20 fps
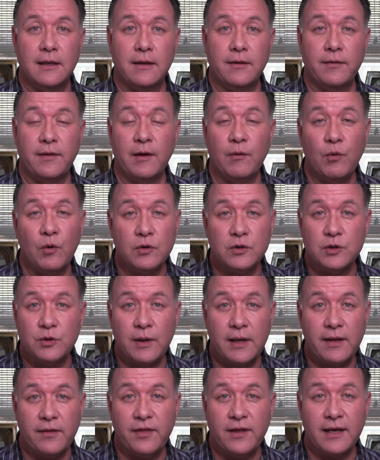They won't do
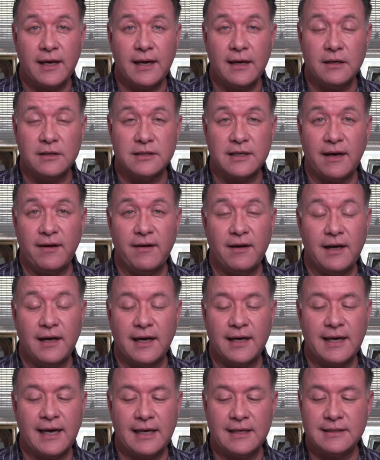anything else. I, I
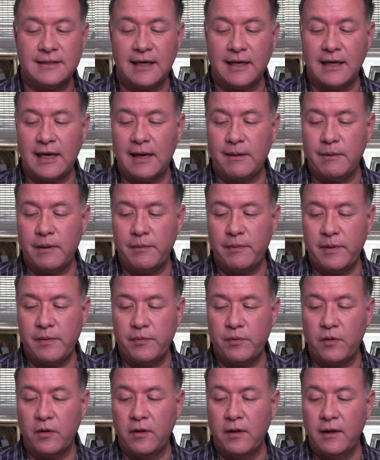can't tell you how many
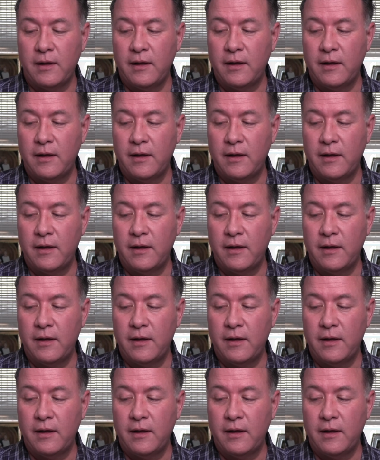people